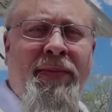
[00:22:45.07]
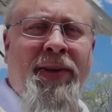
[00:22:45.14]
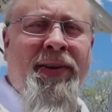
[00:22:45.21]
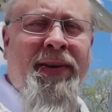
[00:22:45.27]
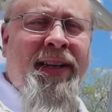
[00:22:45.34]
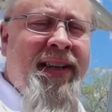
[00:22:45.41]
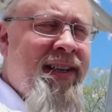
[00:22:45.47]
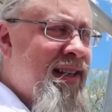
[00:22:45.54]

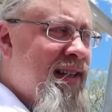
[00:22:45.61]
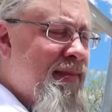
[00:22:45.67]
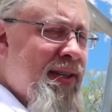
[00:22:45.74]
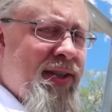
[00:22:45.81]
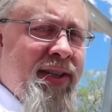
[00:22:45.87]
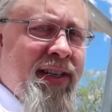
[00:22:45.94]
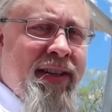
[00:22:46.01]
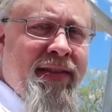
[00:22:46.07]
Hobo here. I've
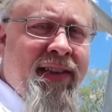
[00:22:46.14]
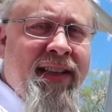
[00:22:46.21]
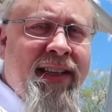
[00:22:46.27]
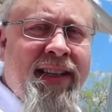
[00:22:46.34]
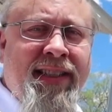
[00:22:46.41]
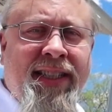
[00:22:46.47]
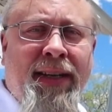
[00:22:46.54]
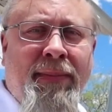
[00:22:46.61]
been trying for the
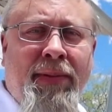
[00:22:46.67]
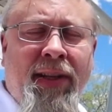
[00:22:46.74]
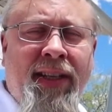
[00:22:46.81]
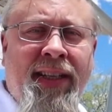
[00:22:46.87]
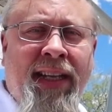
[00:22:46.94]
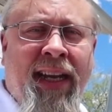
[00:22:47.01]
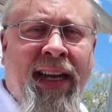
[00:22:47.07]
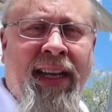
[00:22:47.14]
last couple
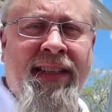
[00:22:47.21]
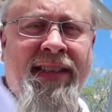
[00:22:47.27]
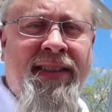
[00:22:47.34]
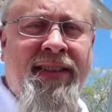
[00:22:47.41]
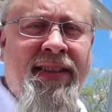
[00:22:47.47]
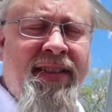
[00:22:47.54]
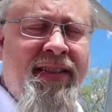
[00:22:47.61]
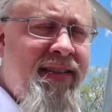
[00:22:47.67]
of days
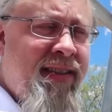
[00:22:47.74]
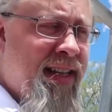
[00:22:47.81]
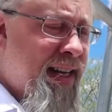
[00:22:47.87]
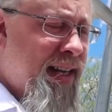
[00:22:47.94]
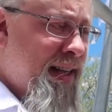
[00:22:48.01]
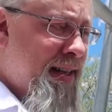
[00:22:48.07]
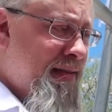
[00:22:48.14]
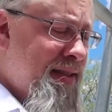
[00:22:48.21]
to
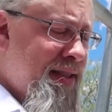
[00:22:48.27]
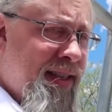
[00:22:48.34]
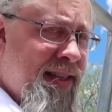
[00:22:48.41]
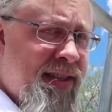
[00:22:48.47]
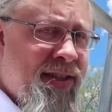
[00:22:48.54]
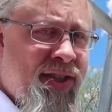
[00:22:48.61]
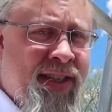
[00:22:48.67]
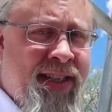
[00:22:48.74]
get enough
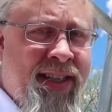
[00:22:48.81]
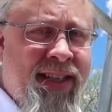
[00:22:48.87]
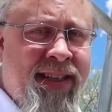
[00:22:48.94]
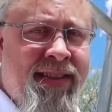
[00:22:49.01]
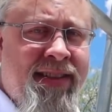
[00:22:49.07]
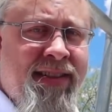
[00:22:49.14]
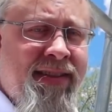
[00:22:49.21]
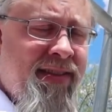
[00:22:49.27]

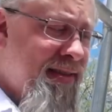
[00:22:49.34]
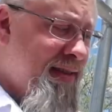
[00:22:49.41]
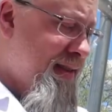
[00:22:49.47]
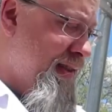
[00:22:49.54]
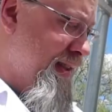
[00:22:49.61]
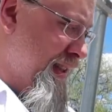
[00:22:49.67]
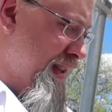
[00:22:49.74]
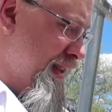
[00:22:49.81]
sunshine to do
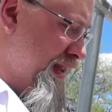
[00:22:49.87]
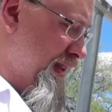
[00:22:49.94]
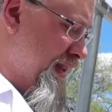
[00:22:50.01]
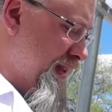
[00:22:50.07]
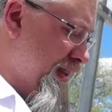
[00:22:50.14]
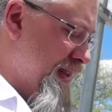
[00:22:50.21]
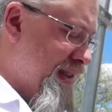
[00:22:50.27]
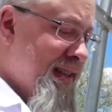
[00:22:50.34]
this
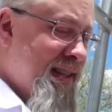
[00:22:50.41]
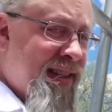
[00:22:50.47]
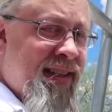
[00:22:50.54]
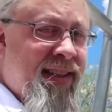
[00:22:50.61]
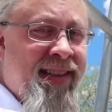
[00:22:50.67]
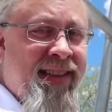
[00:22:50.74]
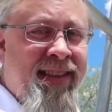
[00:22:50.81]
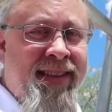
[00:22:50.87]
test.
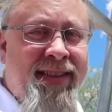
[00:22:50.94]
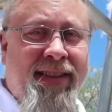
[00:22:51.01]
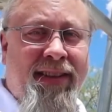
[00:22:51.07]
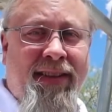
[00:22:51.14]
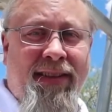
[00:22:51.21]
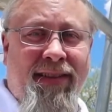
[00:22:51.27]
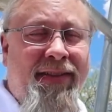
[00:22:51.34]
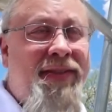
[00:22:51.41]

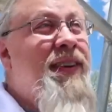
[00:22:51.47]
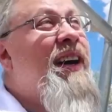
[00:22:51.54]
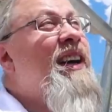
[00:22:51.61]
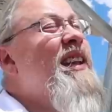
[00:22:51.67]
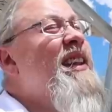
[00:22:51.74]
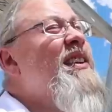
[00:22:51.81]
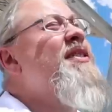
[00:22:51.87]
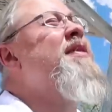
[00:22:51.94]
So
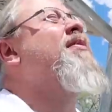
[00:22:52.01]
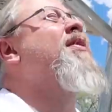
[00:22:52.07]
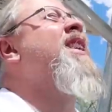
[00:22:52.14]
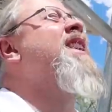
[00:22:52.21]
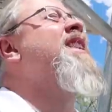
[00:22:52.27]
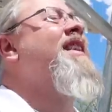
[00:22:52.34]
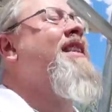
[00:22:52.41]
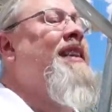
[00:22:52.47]
finally, there's a
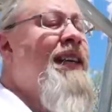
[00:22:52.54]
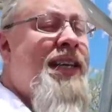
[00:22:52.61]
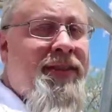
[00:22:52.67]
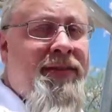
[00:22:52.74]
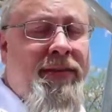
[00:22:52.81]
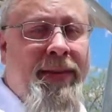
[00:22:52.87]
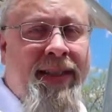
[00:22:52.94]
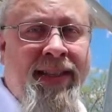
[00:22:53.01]
break in the
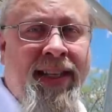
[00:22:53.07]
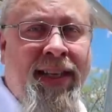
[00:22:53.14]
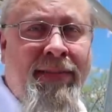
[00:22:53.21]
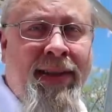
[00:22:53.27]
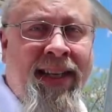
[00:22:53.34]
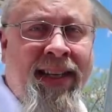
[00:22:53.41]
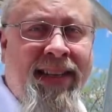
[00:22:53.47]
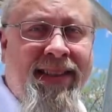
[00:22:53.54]
clouds for about ten
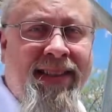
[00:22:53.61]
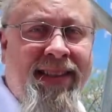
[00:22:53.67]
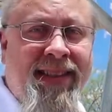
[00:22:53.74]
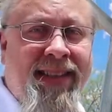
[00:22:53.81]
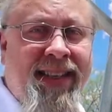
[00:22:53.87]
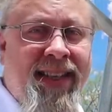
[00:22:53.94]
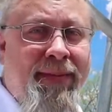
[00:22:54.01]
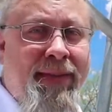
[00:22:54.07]
minutes.
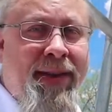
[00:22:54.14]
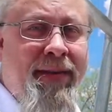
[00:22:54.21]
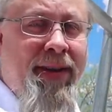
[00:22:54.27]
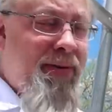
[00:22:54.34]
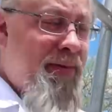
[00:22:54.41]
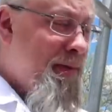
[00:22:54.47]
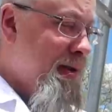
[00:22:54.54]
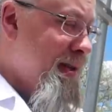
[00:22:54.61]
I'm gonna
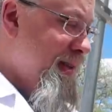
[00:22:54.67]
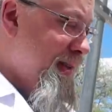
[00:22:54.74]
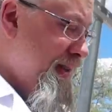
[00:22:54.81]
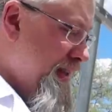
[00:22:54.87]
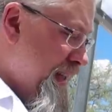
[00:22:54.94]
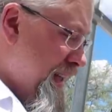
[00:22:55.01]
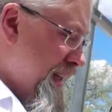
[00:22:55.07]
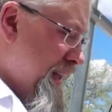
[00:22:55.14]
record and
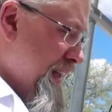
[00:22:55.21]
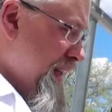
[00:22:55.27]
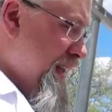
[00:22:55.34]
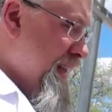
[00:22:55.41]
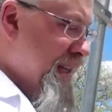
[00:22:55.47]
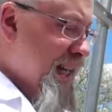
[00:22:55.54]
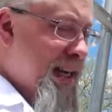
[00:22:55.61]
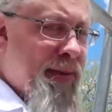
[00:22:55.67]
see
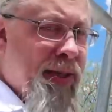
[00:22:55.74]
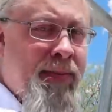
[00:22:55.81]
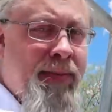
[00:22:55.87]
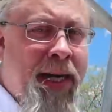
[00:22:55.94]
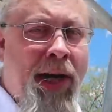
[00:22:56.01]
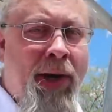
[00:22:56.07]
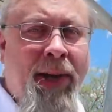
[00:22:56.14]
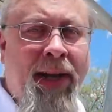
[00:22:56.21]
how much
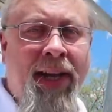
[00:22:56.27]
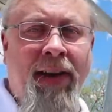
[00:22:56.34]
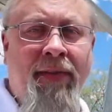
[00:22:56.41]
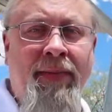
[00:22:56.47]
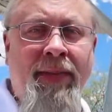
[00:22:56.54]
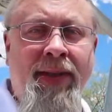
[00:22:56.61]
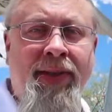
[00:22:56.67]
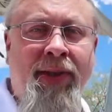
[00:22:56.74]
power we can get
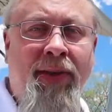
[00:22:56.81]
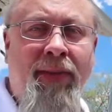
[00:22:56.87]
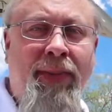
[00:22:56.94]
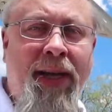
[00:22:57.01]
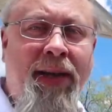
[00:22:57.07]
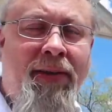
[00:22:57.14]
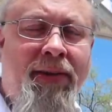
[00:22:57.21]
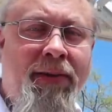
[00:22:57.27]
from this solar
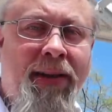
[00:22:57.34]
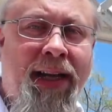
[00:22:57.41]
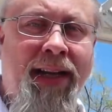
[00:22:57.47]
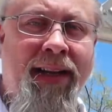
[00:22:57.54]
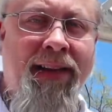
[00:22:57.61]
panel array.